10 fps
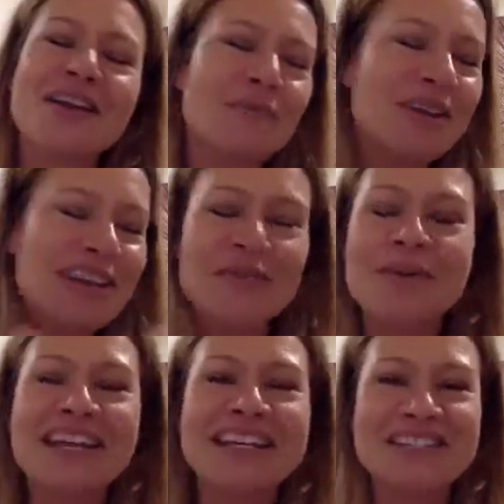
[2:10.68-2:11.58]
whatever
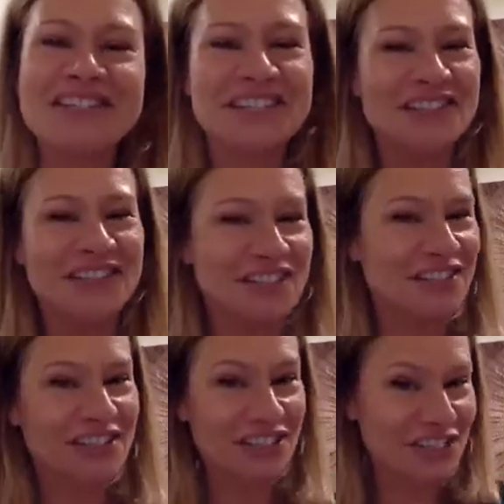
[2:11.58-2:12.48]
we can do
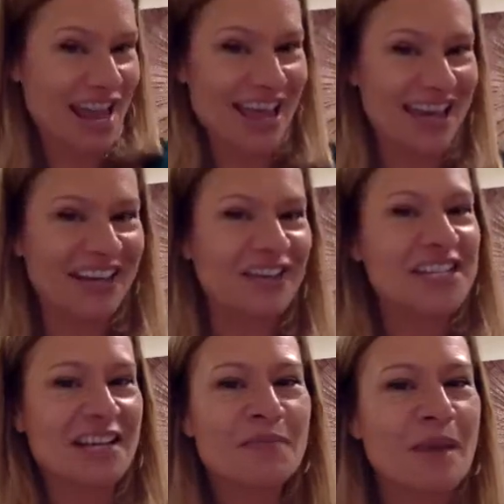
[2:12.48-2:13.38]
to share,
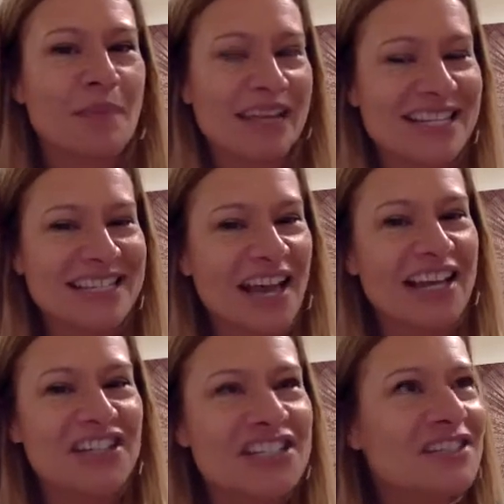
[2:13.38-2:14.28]
to give people insight
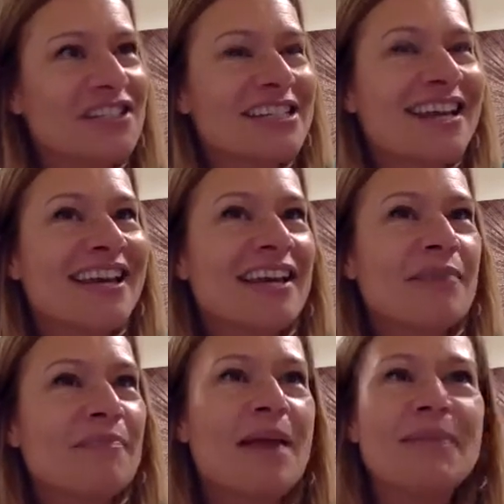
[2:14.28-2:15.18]
and just
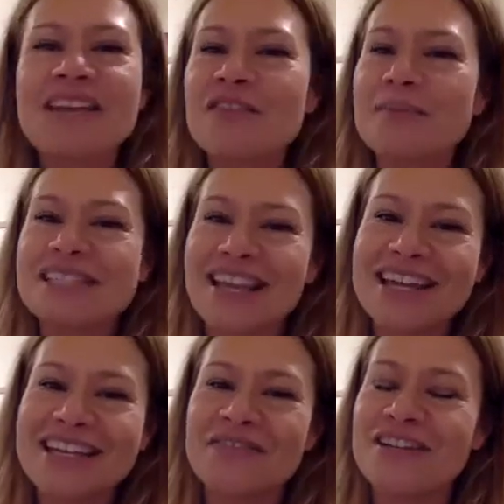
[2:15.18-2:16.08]
maybe give them a
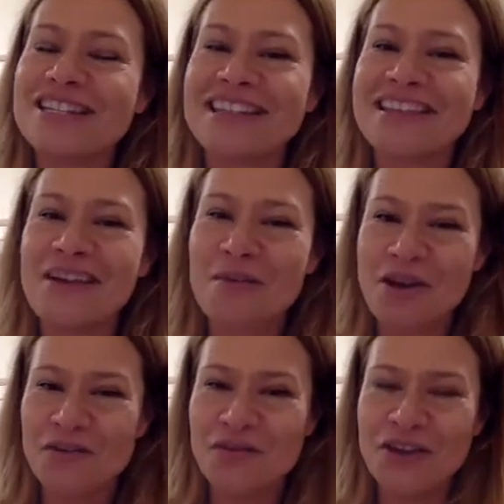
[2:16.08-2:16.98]
slight difference in their
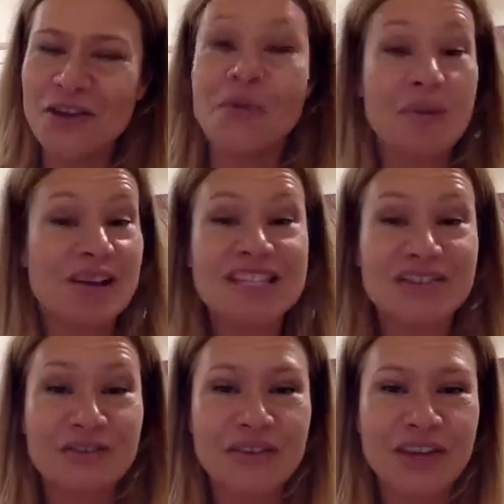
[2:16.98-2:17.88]
worldview or
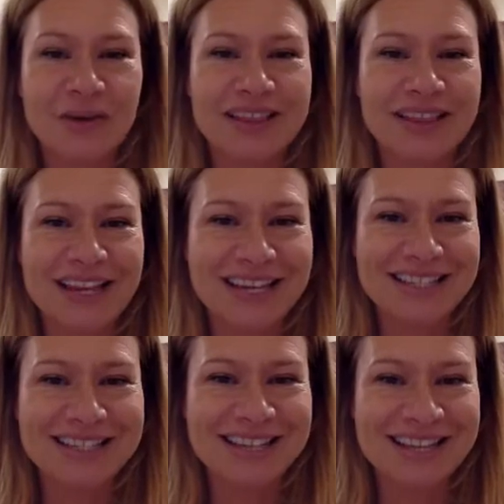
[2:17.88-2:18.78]
personal view, I think
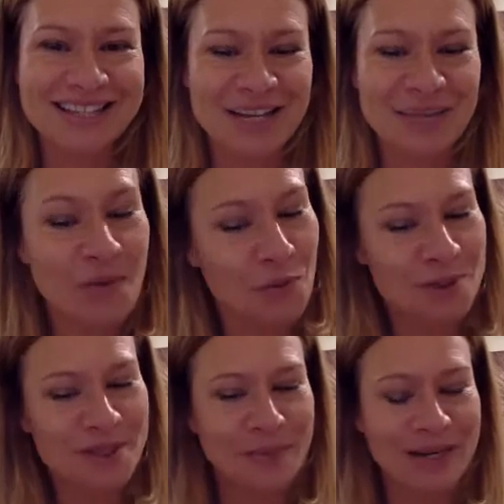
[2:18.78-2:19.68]
is going to be
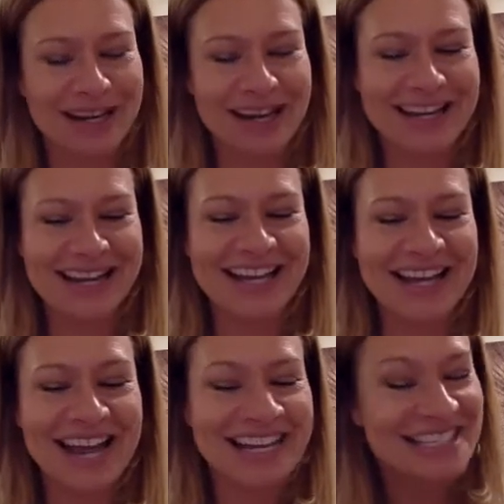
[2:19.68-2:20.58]
awesome. And
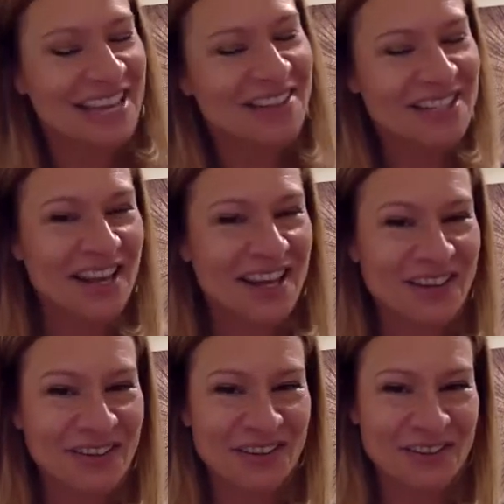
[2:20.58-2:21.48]
it sounds like
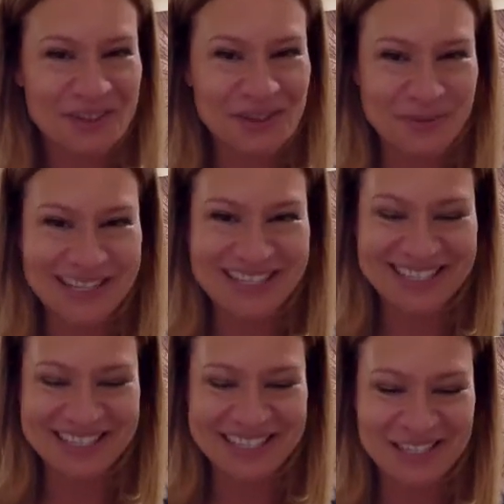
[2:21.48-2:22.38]
your topic is
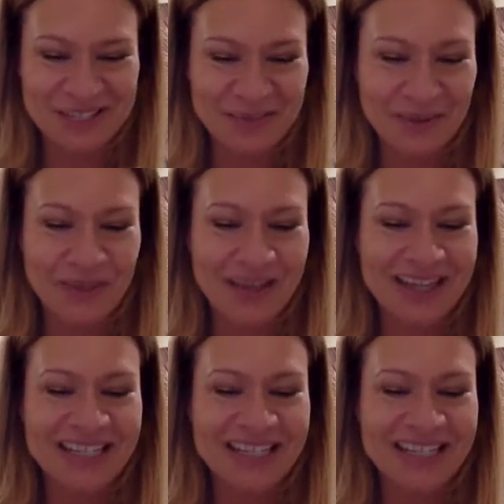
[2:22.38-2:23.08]
going to touch upon that.